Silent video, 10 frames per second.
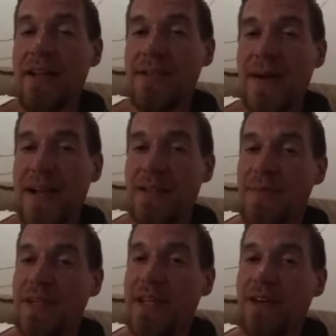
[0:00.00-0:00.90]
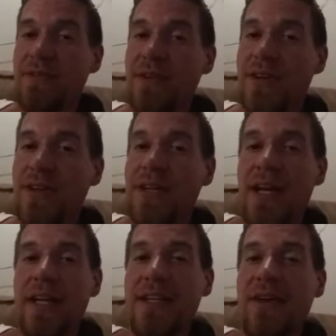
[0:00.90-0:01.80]
this past Monday on Raw,
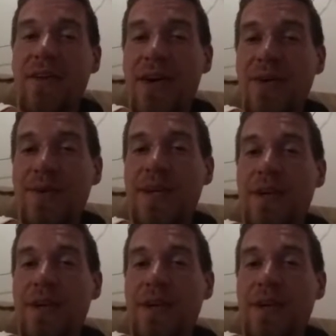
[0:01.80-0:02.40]
I